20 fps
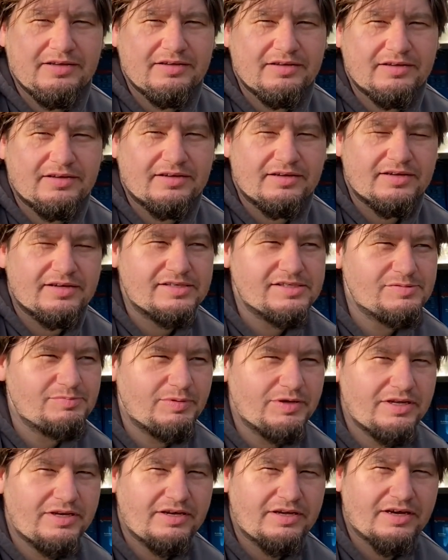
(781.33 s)
It's
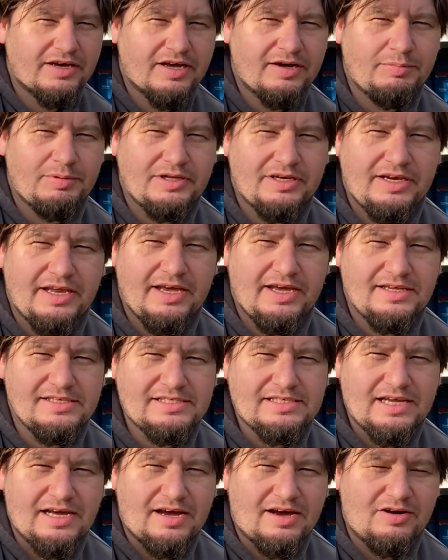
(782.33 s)
been a couple of days
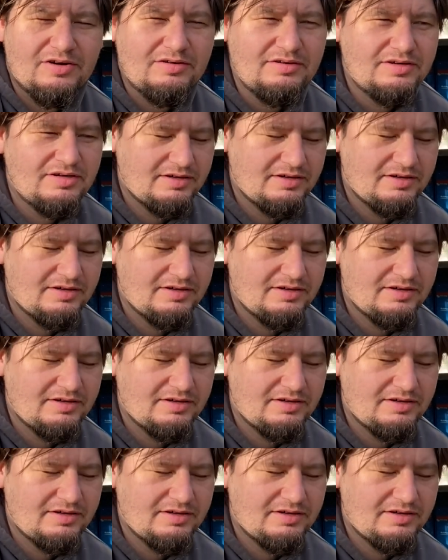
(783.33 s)
now,